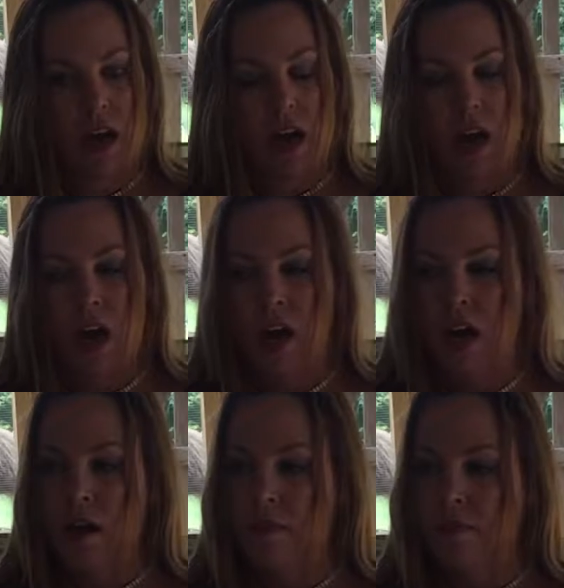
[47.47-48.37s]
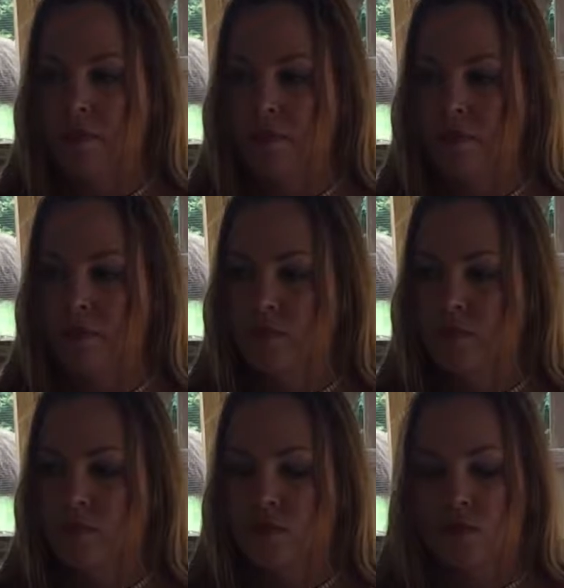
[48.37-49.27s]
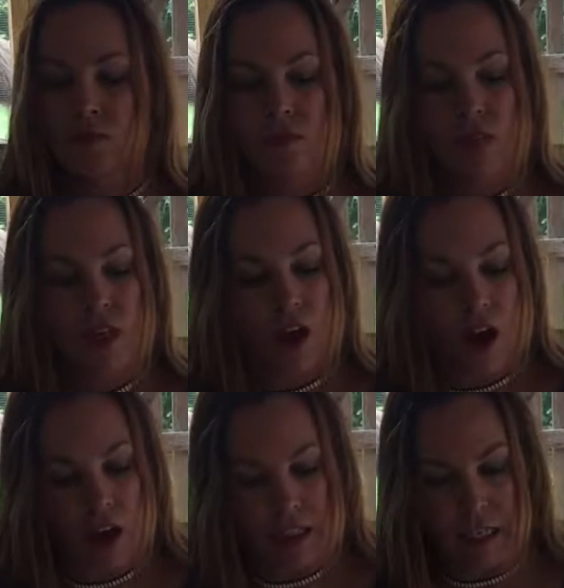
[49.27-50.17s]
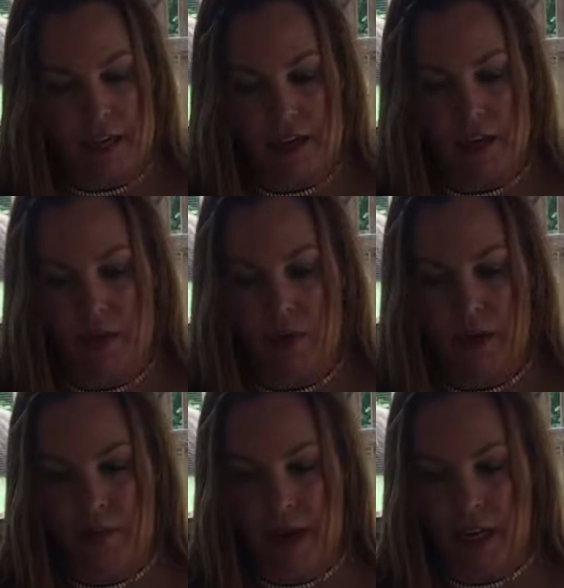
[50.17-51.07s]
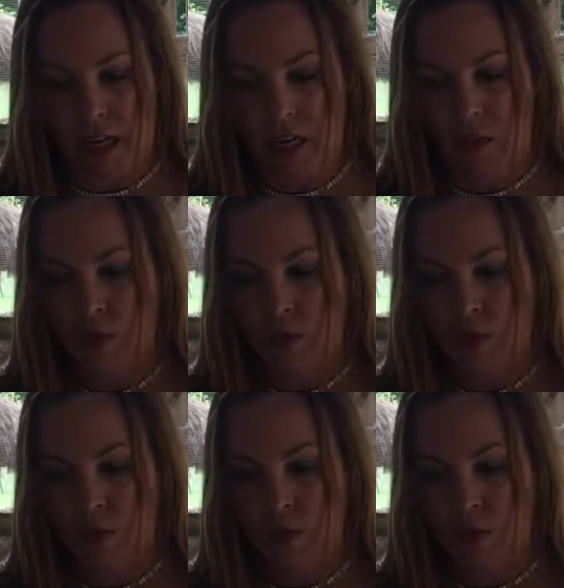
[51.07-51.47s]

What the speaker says: the cocktail that we are making,